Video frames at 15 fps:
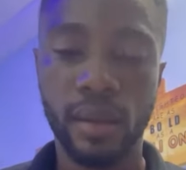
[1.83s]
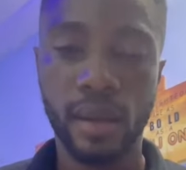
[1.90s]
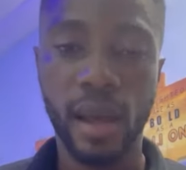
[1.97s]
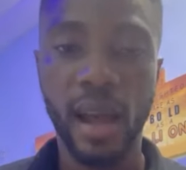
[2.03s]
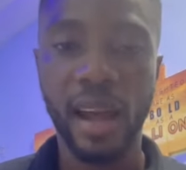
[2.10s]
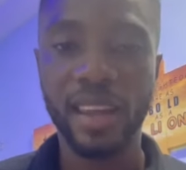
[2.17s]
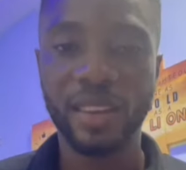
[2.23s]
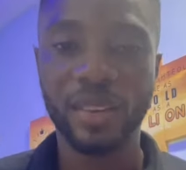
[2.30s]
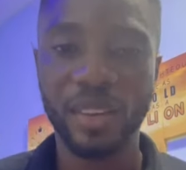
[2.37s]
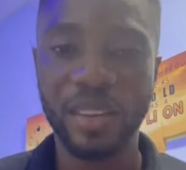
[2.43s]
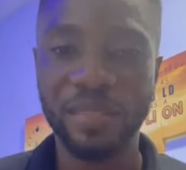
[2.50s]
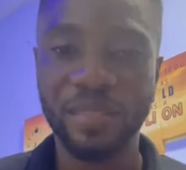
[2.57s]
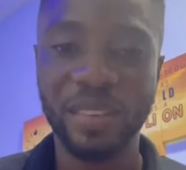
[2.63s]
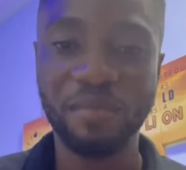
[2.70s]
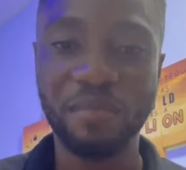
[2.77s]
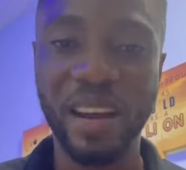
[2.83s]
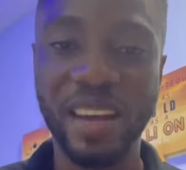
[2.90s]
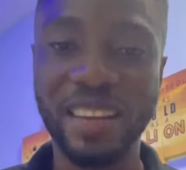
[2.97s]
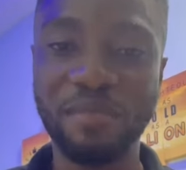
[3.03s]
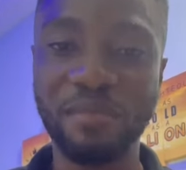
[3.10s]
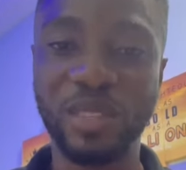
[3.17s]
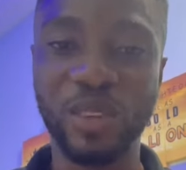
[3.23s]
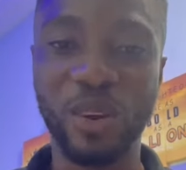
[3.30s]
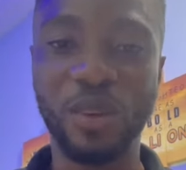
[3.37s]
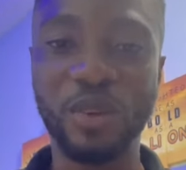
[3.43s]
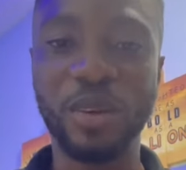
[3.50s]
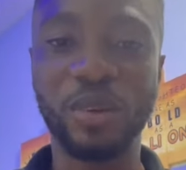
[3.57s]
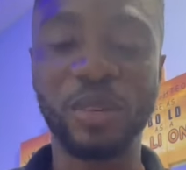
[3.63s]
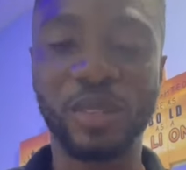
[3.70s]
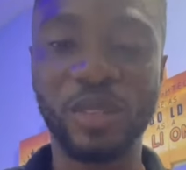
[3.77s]
Hi, good evening. My name is
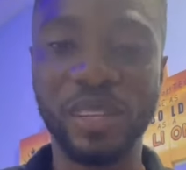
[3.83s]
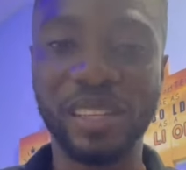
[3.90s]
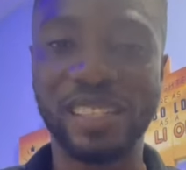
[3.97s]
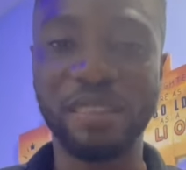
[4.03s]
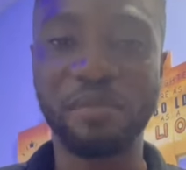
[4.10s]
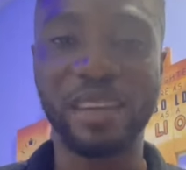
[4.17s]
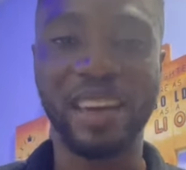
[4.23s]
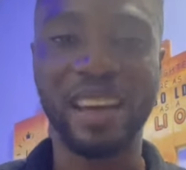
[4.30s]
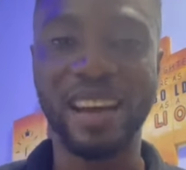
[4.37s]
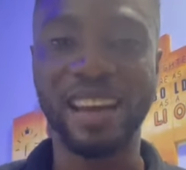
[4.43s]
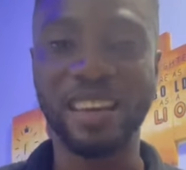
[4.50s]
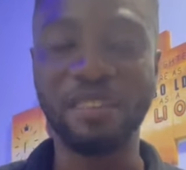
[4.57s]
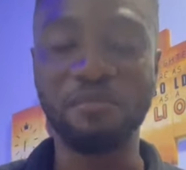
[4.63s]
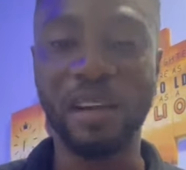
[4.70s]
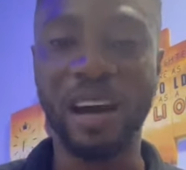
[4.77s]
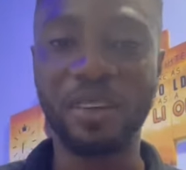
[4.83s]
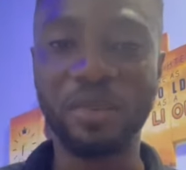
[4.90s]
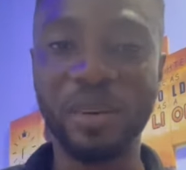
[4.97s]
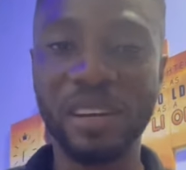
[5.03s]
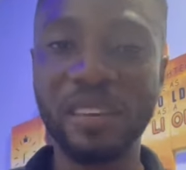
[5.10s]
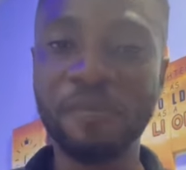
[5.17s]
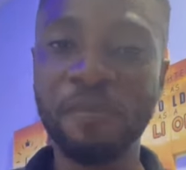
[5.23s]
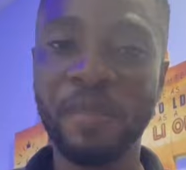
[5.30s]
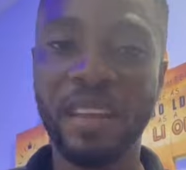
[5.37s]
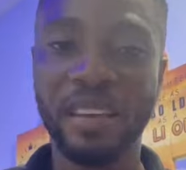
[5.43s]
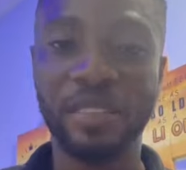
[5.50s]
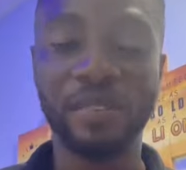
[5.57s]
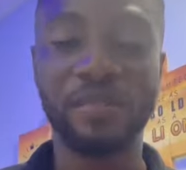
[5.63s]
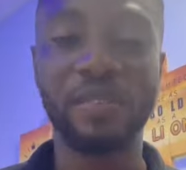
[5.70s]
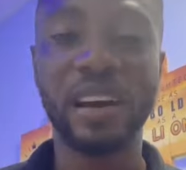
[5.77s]
ONUEKWUSI
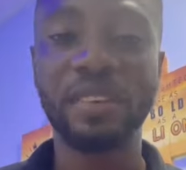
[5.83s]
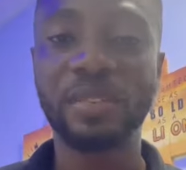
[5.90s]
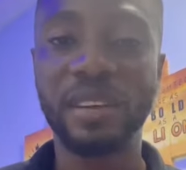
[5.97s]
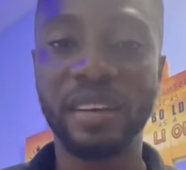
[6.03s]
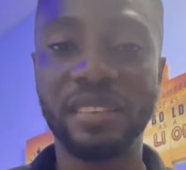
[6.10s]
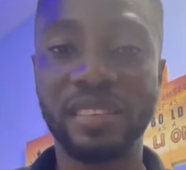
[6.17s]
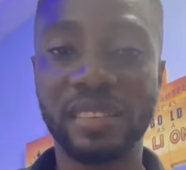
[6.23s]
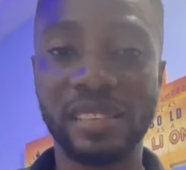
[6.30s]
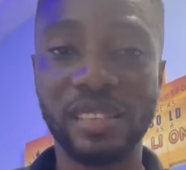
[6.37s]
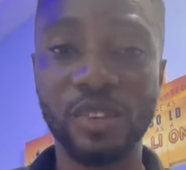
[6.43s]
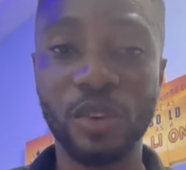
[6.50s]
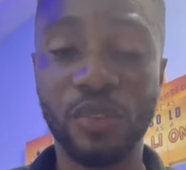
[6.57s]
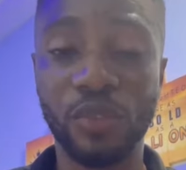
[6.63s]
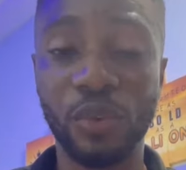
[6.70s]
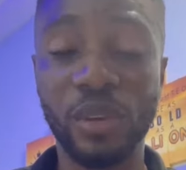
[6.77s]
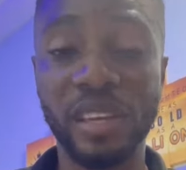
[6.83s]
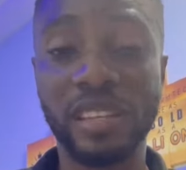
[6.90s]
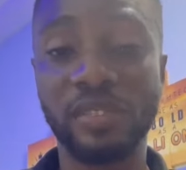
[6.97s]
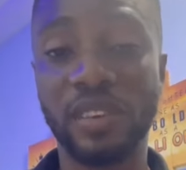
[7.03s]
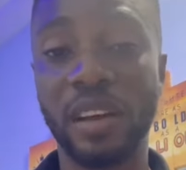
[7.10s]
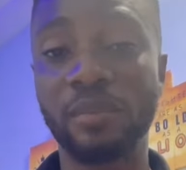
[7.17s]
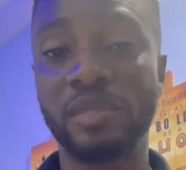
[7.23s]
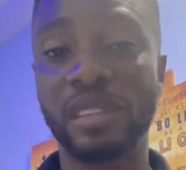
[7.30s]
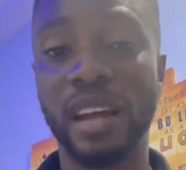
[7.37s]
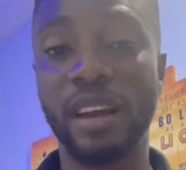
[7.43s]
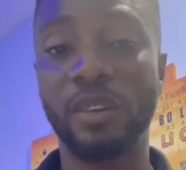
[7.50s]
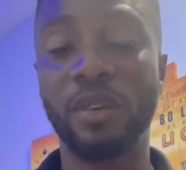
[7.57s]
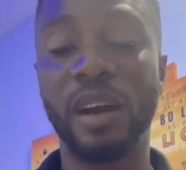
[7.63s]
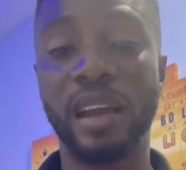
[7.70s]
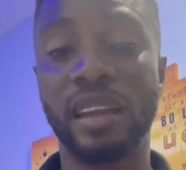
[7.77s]
Olisaemeka, the founder and the CEO of Oliks Farms,
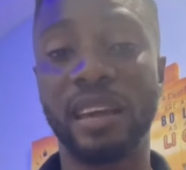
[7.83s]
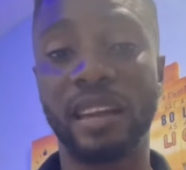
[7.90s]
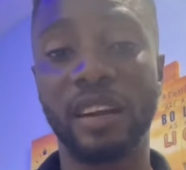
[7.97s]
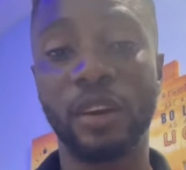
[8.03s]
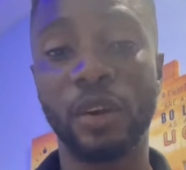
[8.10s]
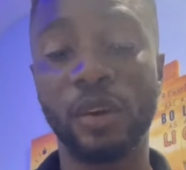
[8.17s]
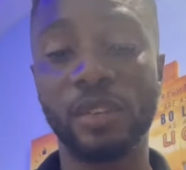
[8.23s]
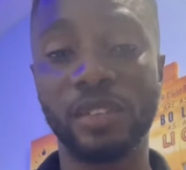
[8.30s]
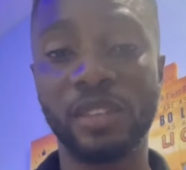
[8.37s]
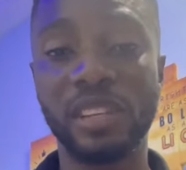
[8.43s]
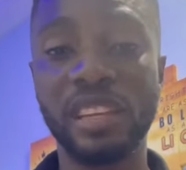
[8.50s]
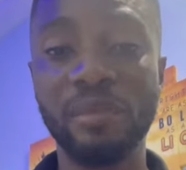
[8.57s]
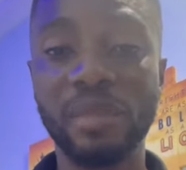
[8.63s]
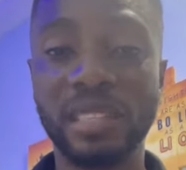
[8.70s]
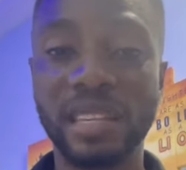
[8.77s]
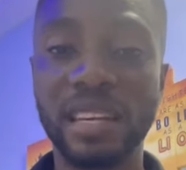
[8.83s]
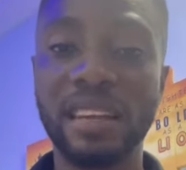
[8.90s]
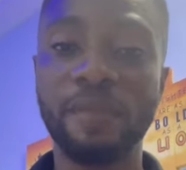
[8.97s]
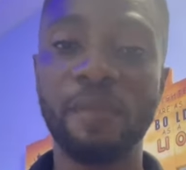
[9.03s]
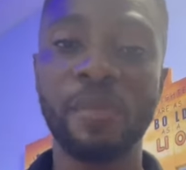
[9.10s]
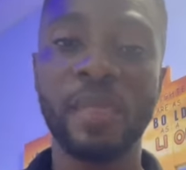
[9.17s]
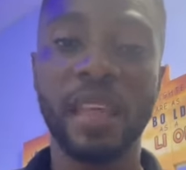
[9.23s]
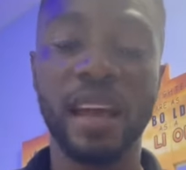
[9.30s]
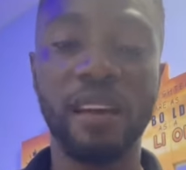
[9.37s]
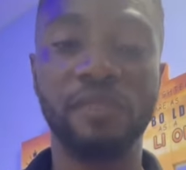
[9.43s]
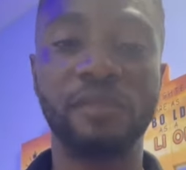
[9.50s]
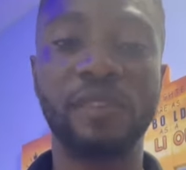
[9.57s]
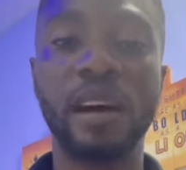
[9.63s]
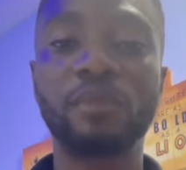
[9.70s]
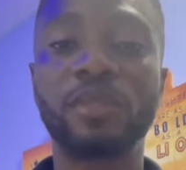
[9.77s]
Agro-ALLIEDS and Consort Limited, a
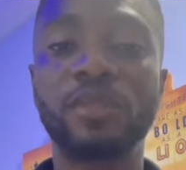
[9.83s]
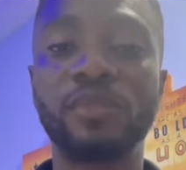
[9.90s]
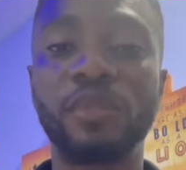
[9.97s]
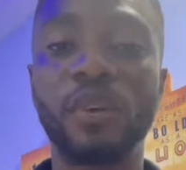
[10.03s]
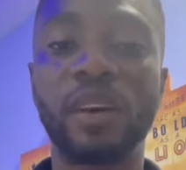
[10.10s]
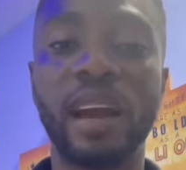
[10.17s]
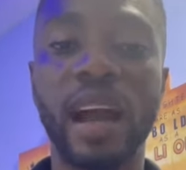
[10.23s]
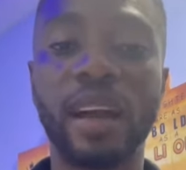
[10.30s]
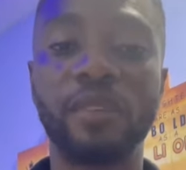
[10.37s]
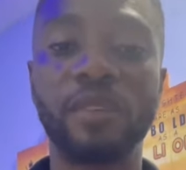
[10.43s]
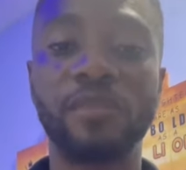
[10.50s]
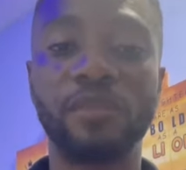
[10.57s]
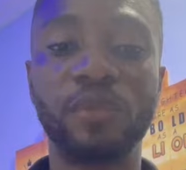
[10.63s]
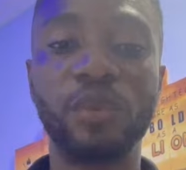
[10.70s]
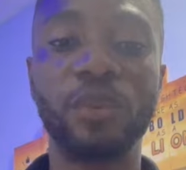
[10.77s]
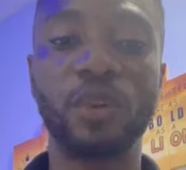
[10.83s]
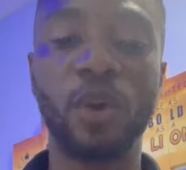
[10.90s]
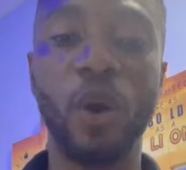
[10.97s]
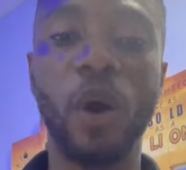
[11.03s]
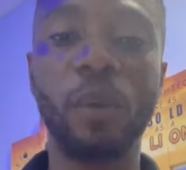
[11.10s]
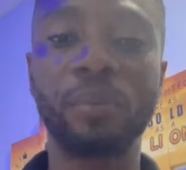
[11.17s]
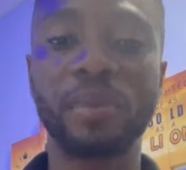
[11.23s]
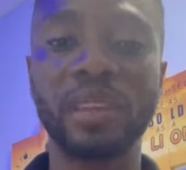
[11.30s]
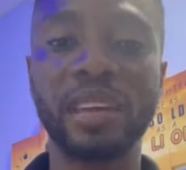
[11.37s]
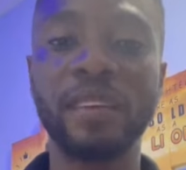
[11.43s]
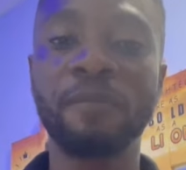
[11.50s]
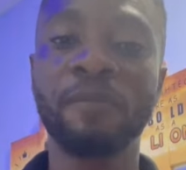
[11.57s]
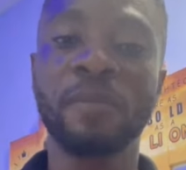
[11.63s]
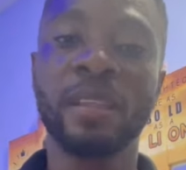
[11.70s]
farm-to-fork agri-food company